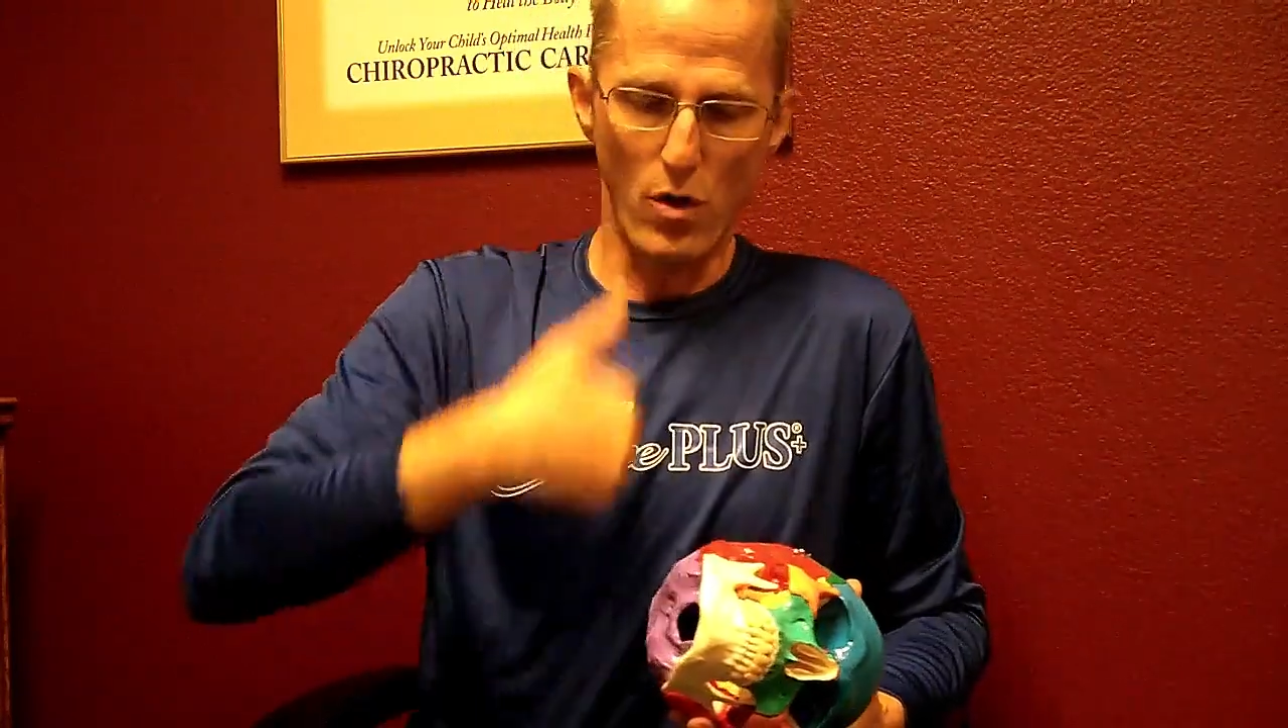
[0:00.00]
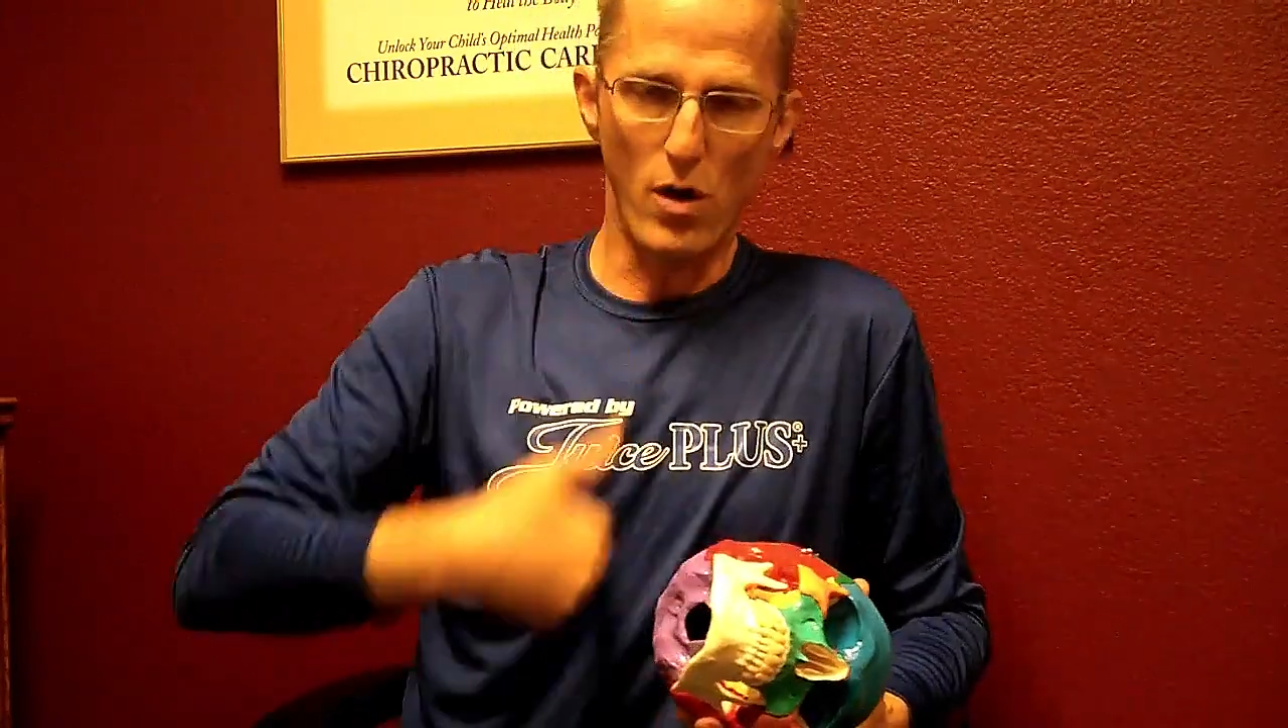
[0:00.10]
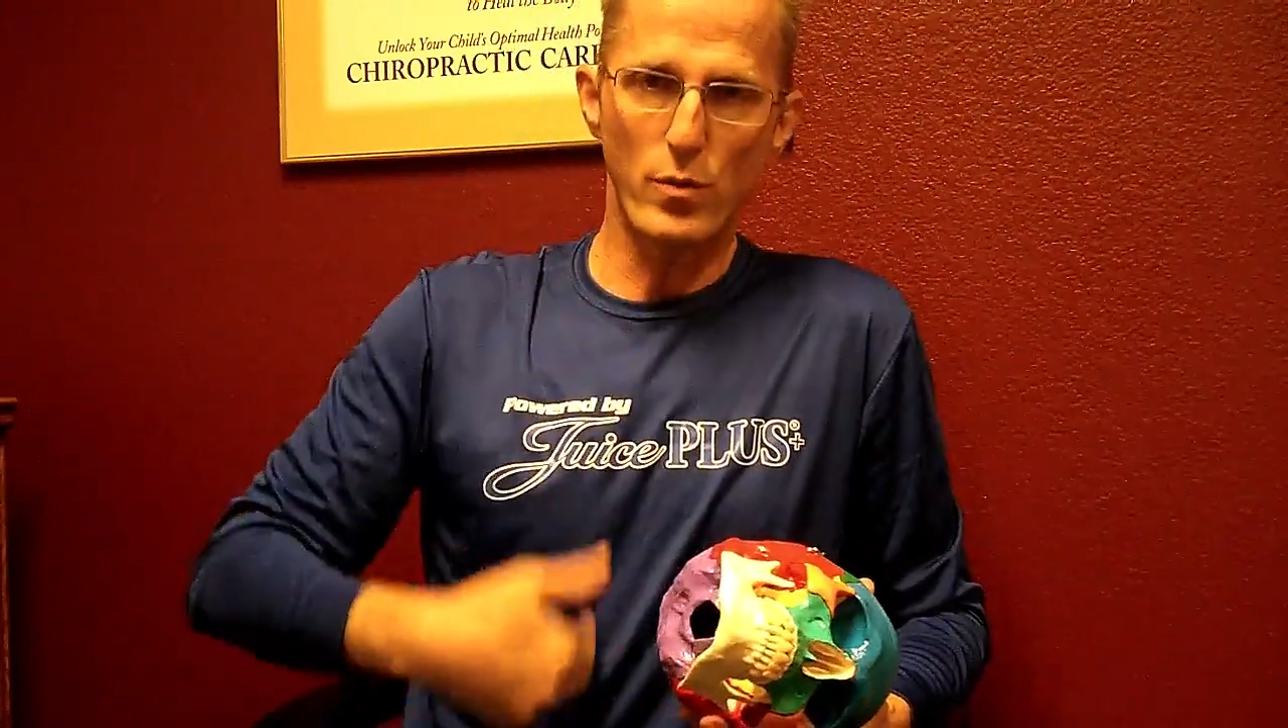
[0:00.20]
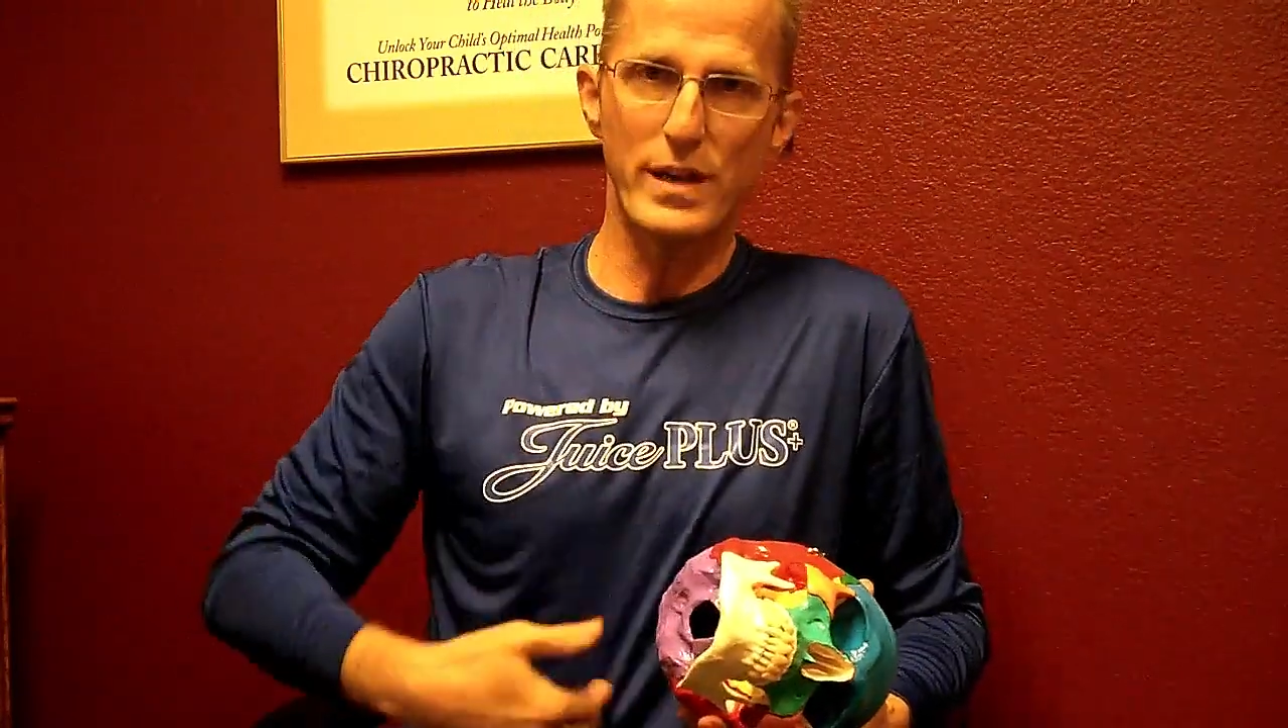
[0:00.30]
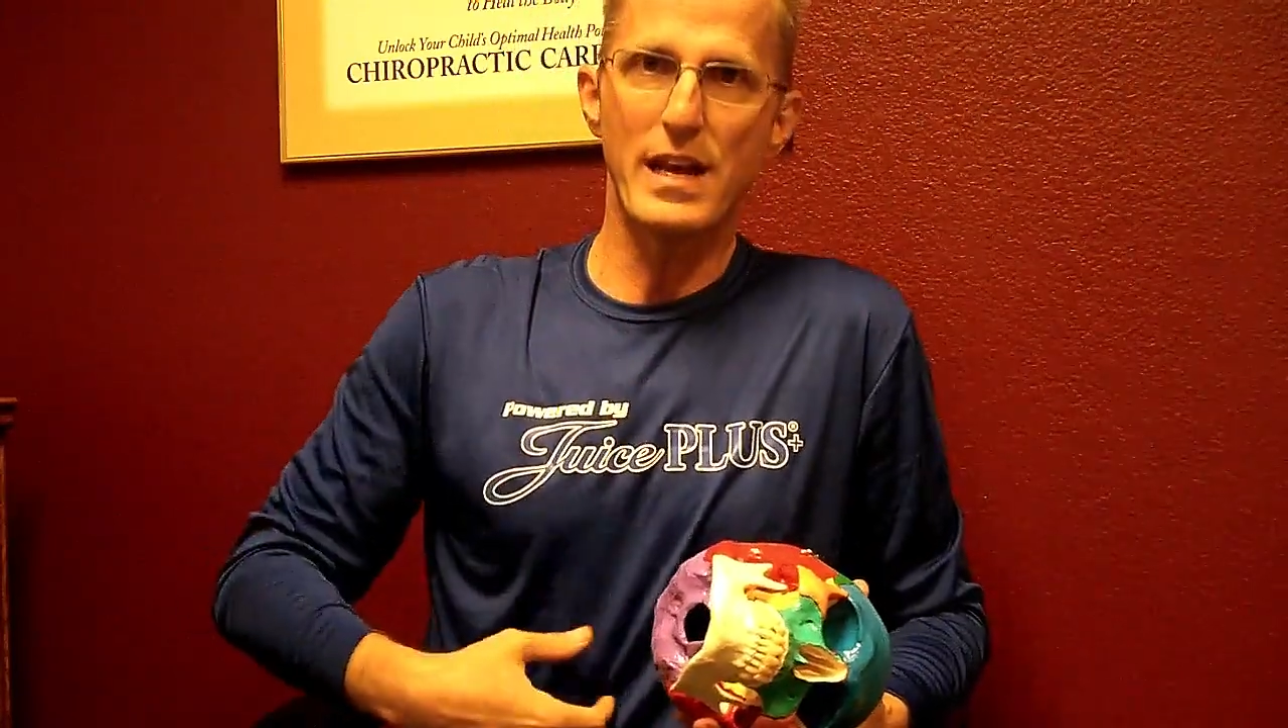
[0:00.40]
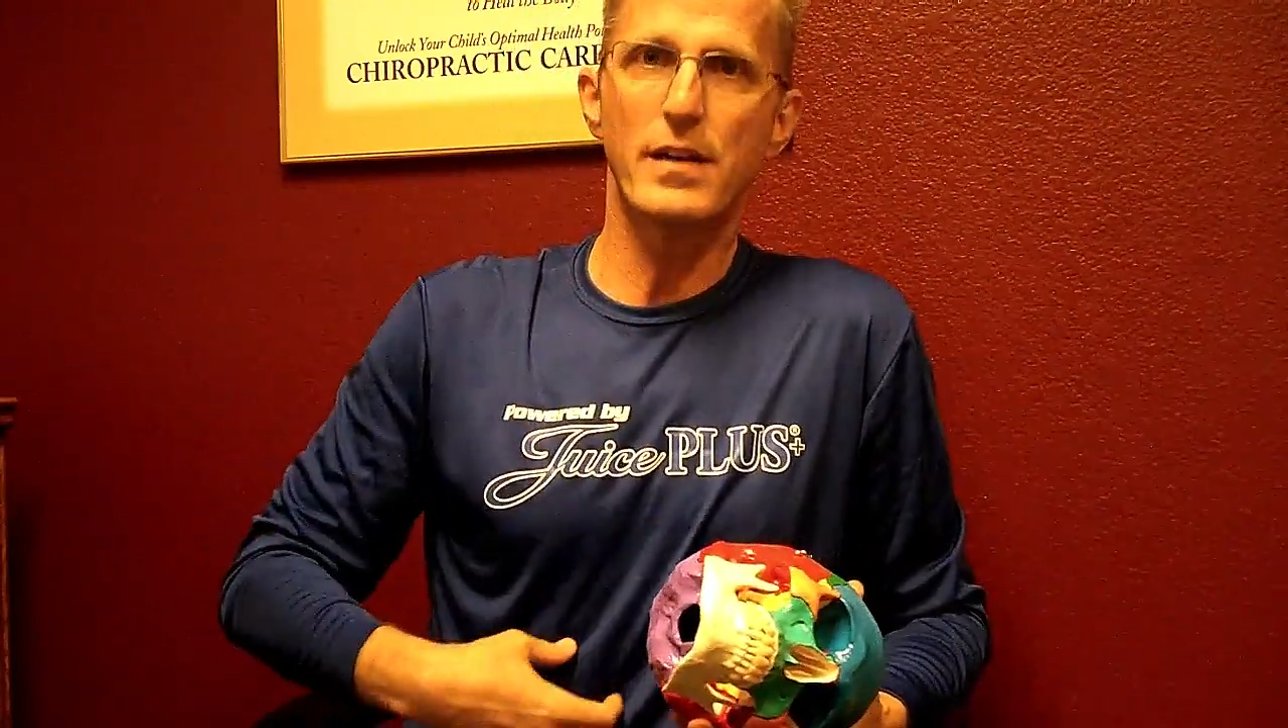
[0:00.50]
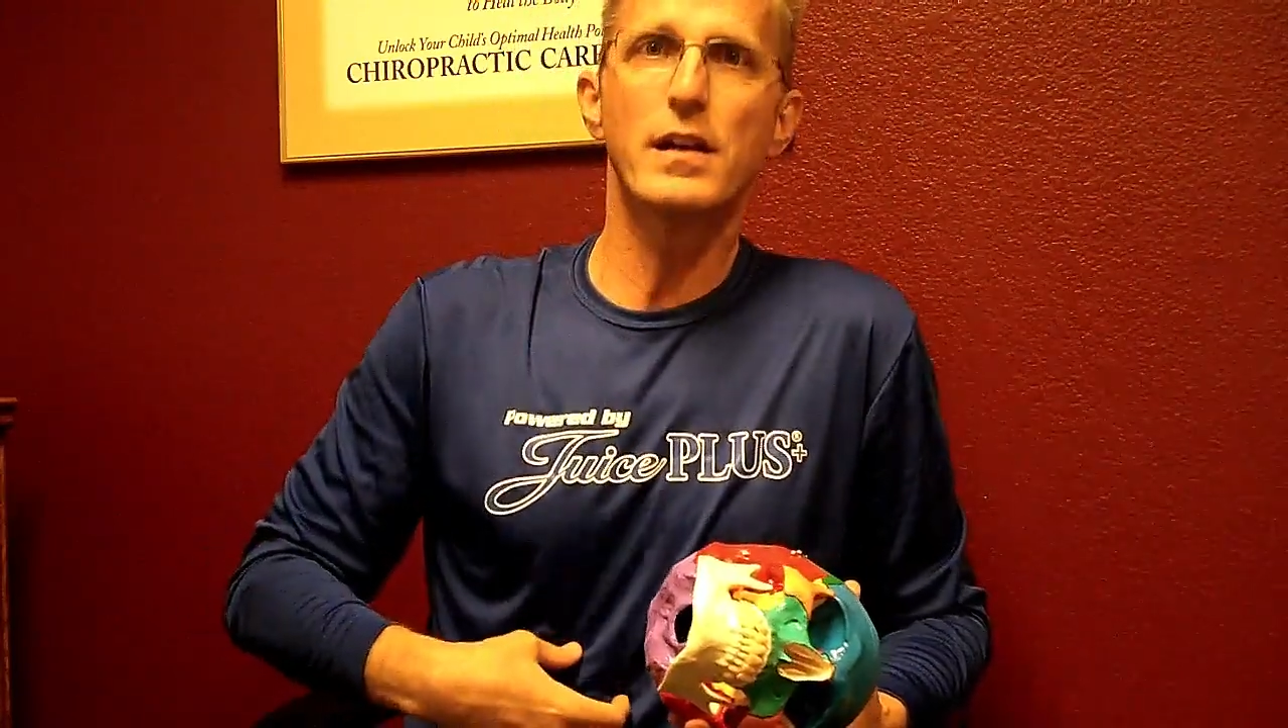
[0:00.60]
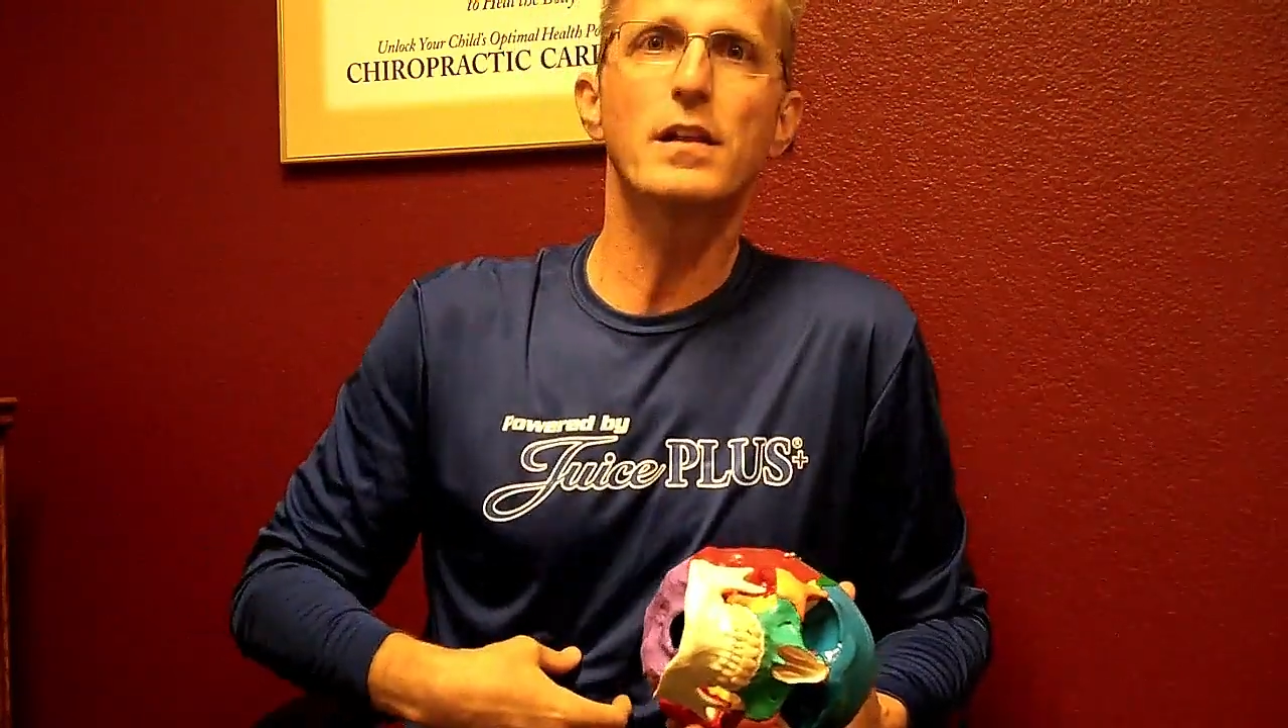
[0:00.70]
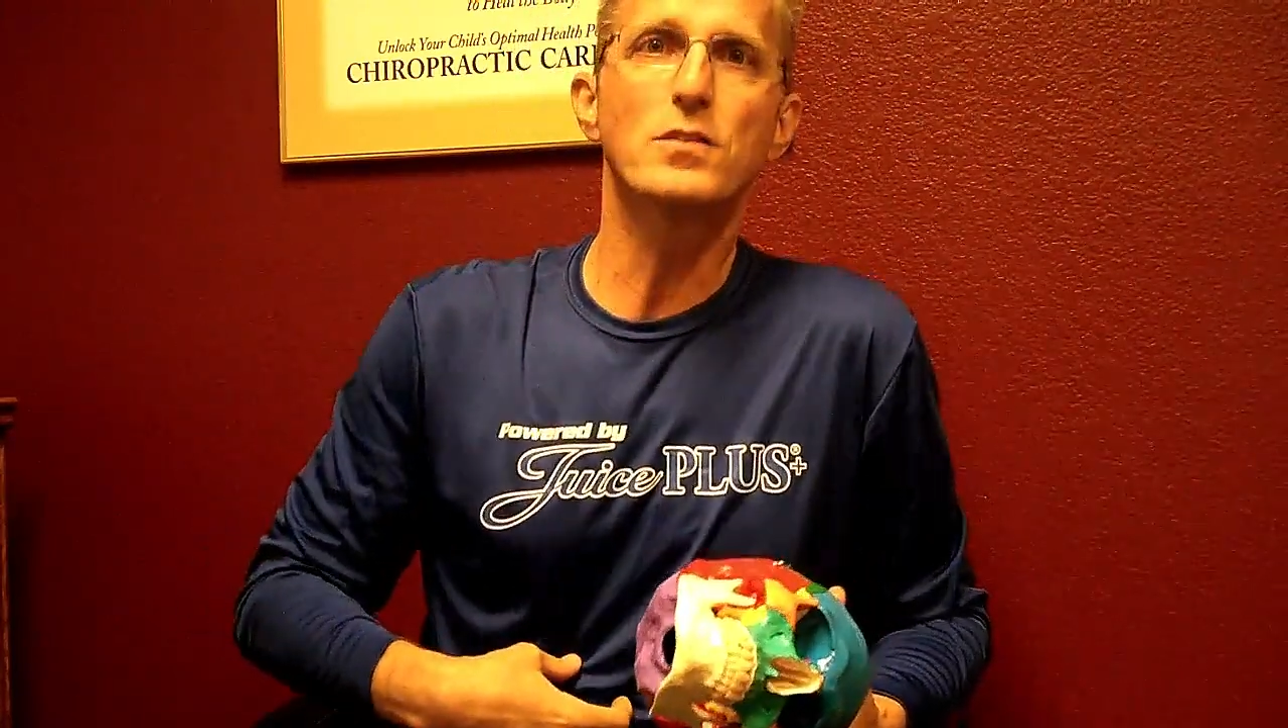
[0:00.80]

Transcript: all the way down into the